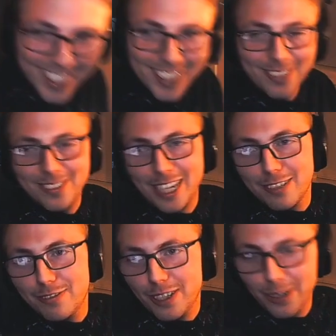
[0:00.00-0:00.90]
so thank
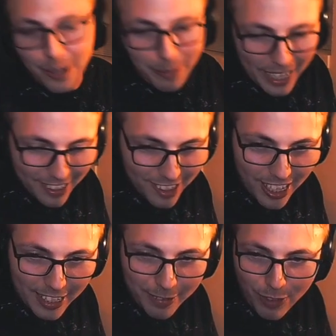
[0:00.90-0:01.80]
you for going mad in the
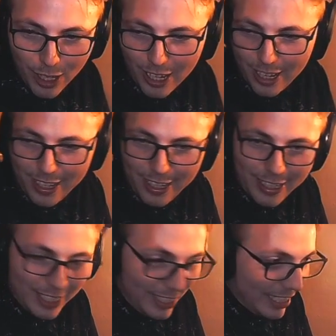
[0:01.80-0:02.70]
chat,
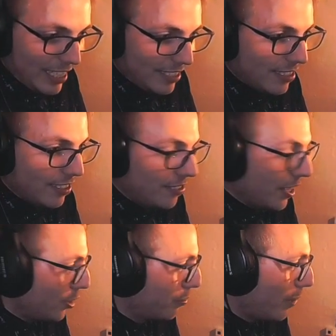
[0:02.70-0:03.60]
and
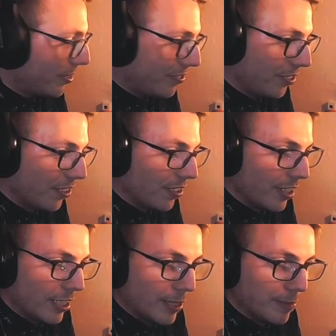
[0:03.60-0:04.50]
thank you, Puppet, for
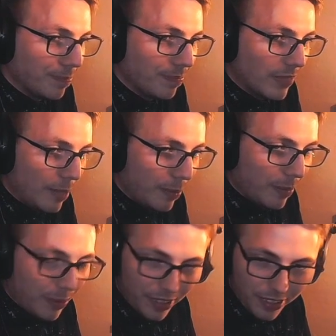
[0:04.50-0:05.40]
helping
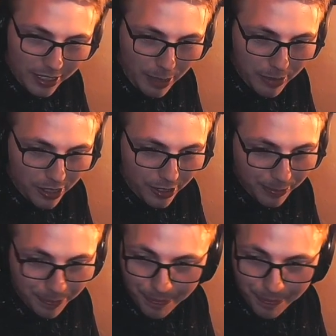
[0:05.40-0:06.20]
me with the commentary.